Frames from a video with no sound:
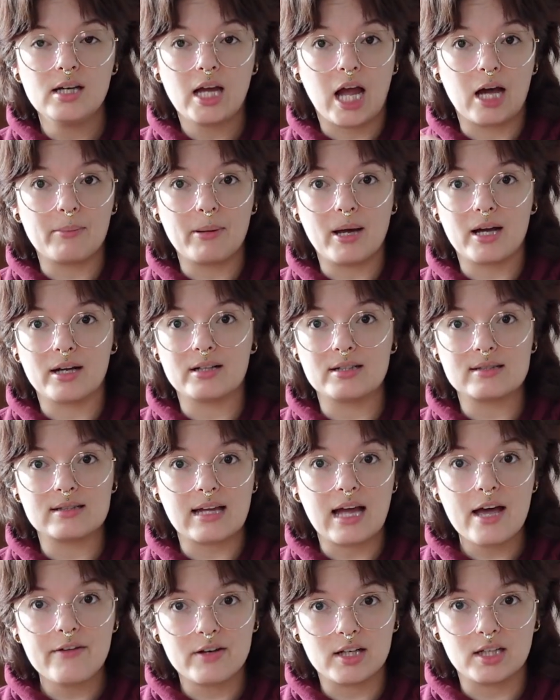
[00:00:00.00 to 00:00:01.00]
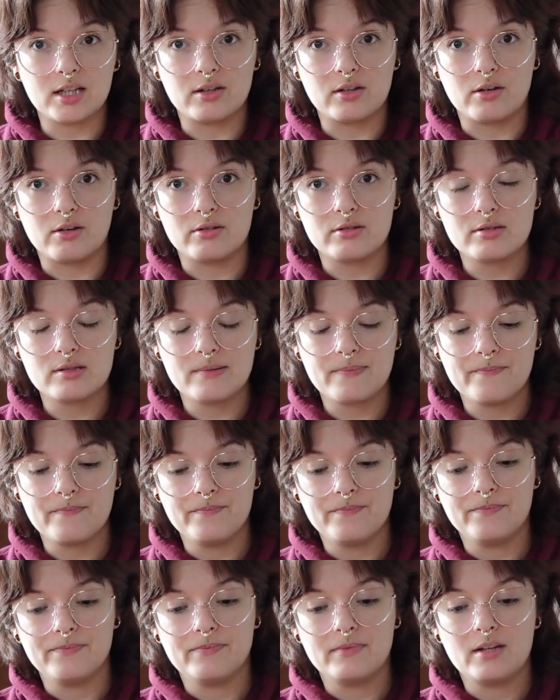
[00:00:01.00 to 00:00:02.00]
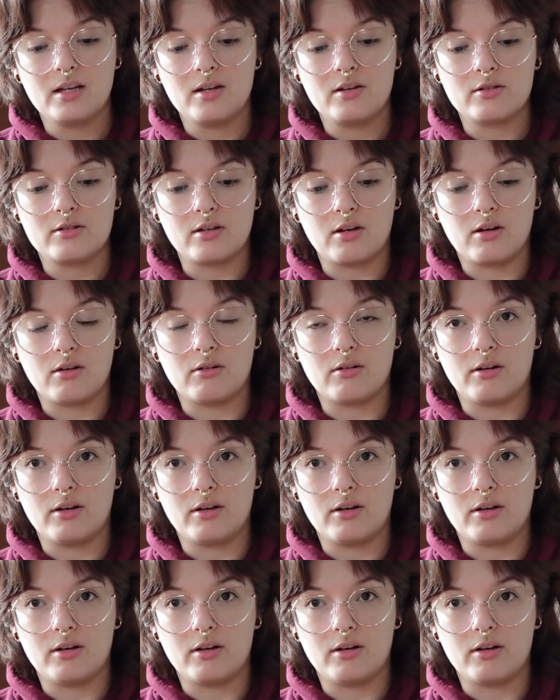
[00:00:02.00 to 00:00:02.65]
Alpaca doesn't have any of those, so